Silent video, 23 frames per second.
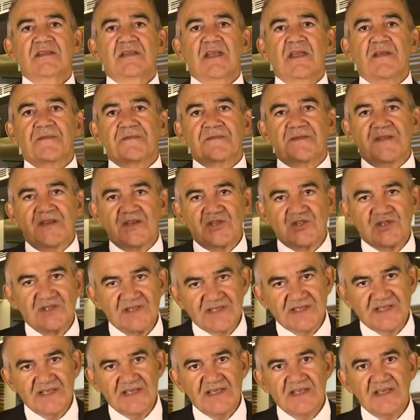the
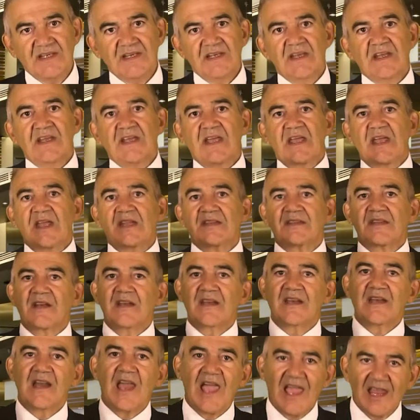efficiency, and the
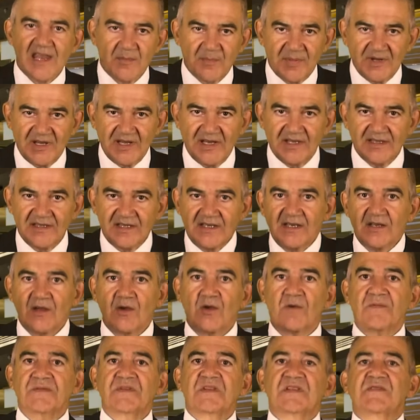reliability
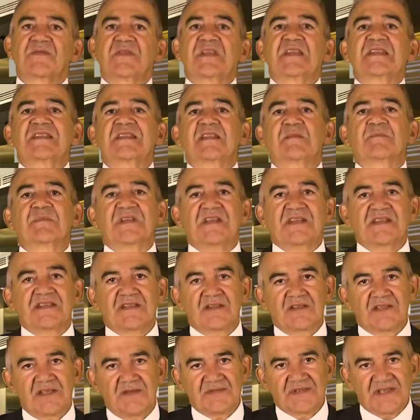of the Swiss
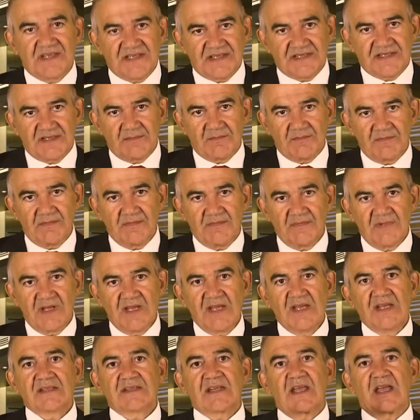administrative system,
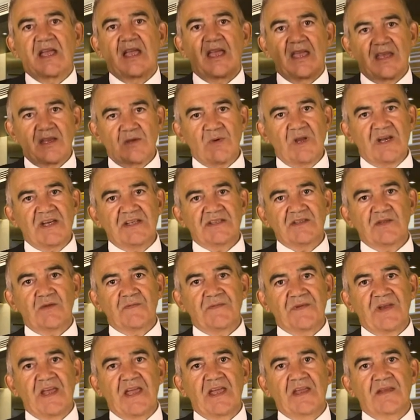the high quality
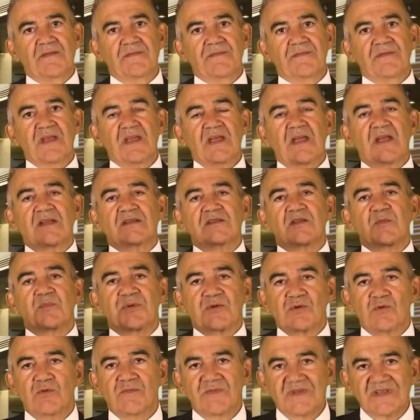of life, and the
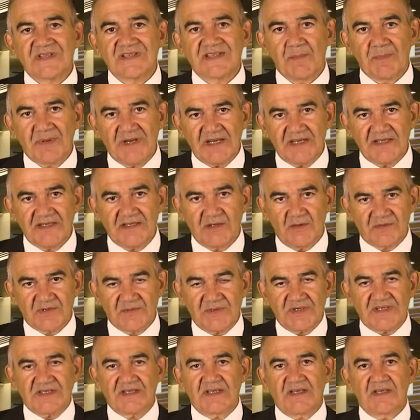proven stability of
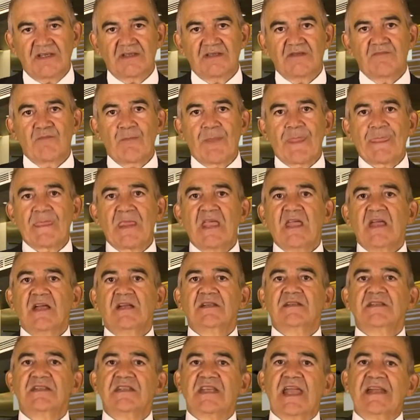Switzerland.
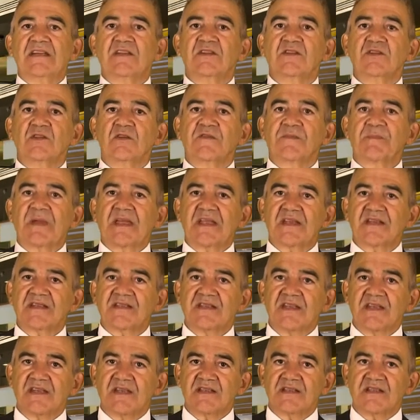The end of bank
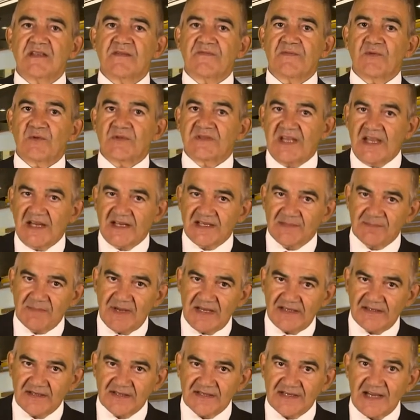secrecy for tax
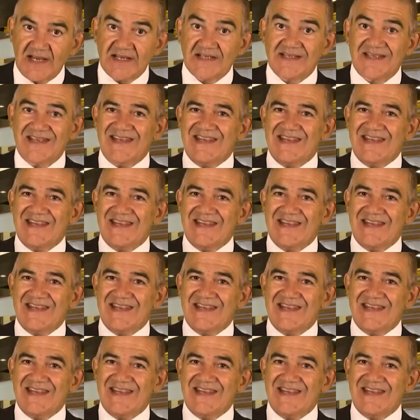matters has